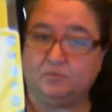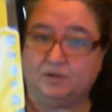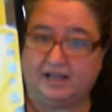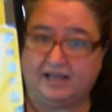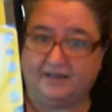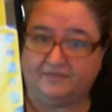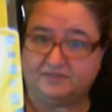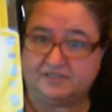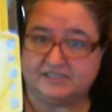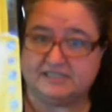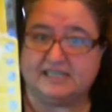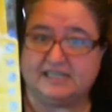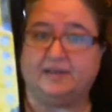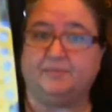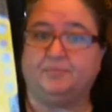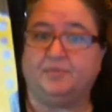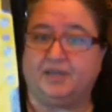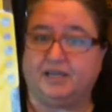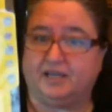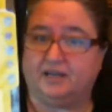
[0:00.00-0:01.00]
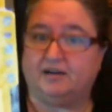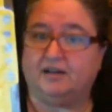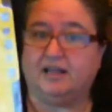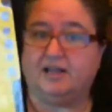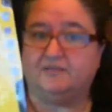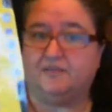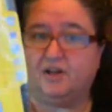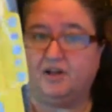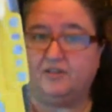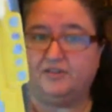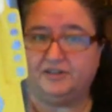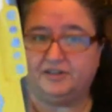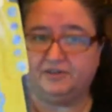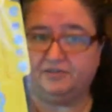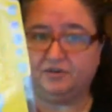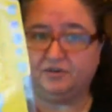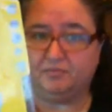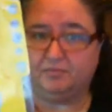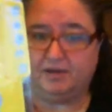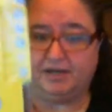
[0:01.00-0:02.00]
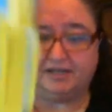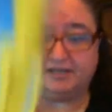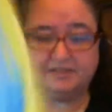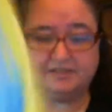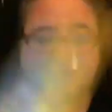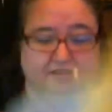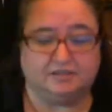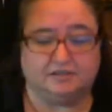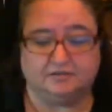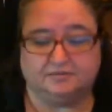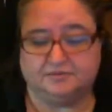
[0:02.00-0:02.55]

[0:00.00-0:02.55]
will have the same thing. It'll have all the different months.